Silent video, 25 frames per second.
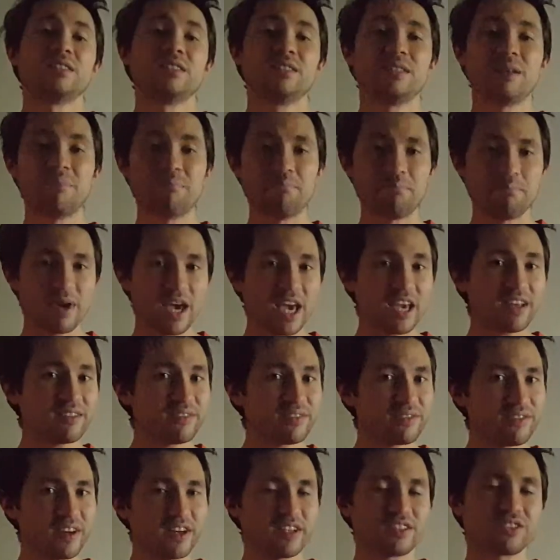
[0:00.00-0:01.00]
The main
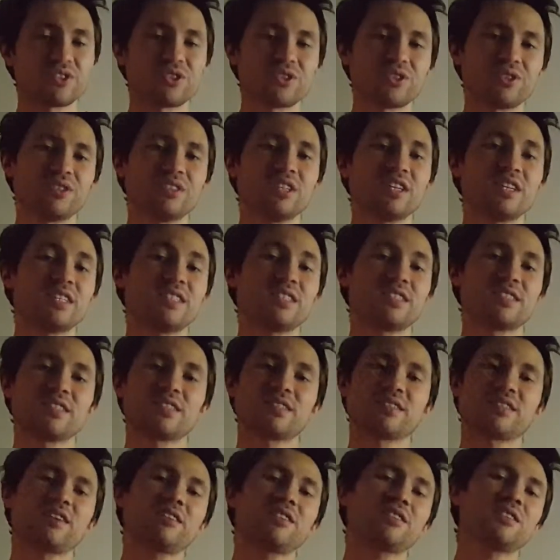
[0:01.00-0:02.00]
function is the
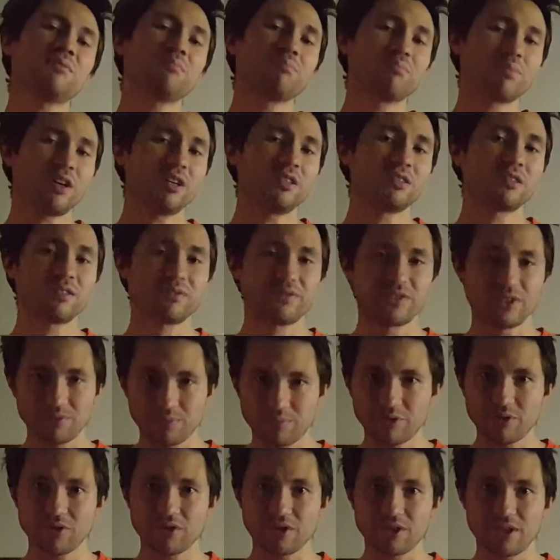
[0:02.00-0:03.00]
starting point of your
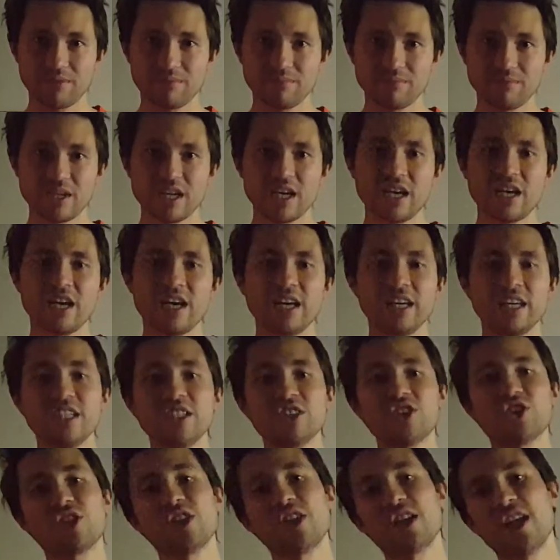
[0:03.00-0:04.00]
program.
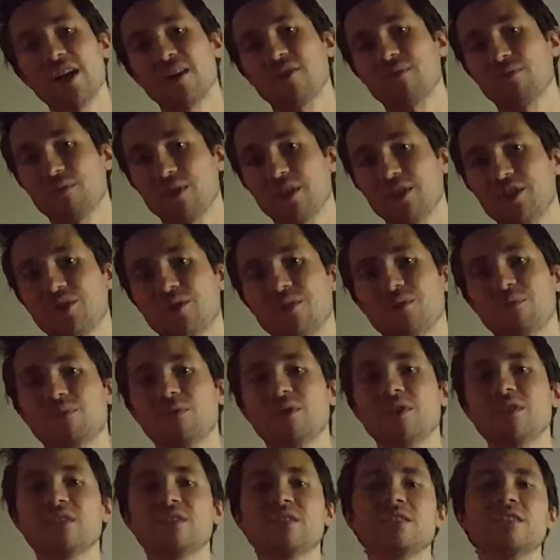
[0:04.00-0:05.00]
Each language
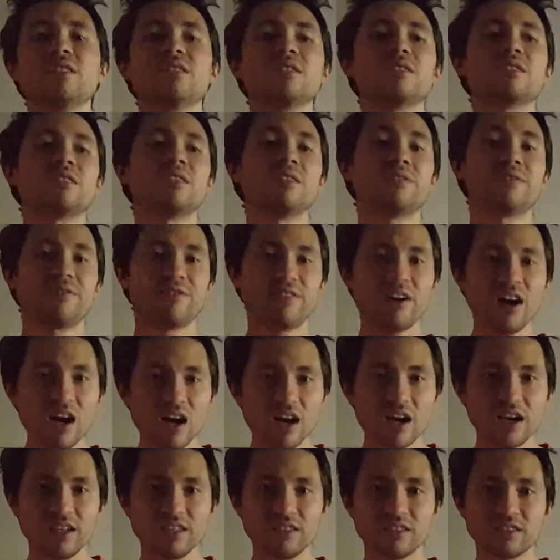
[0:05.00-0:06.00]
wants it
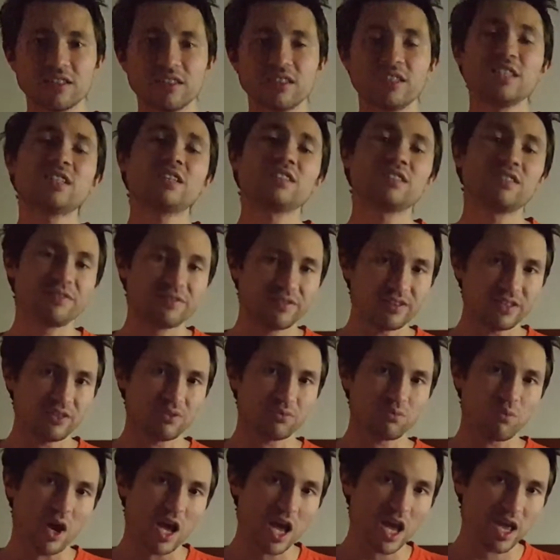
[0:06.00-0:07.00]
defined in a different way.